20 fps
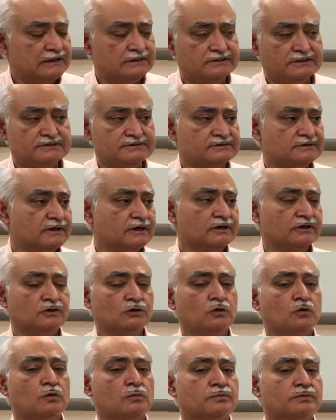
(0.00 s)
It doesn't get
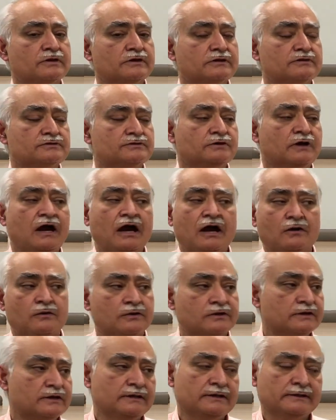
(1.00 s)
incorporated into
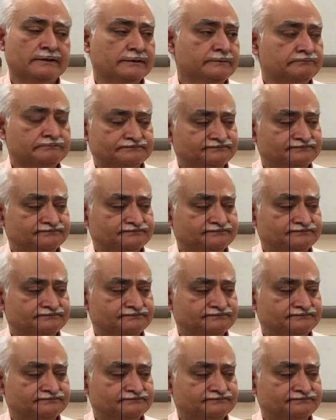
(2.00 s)
our DNA.